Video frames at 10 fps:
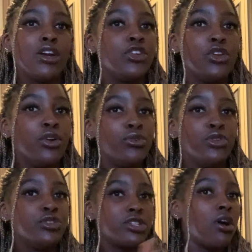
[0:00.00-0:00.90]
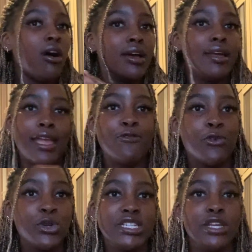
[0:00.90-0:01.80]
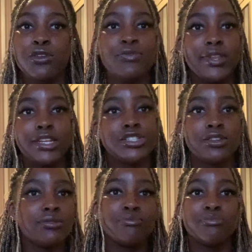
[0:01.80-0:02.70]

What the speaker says: You know, you start at 8:40, you finish at,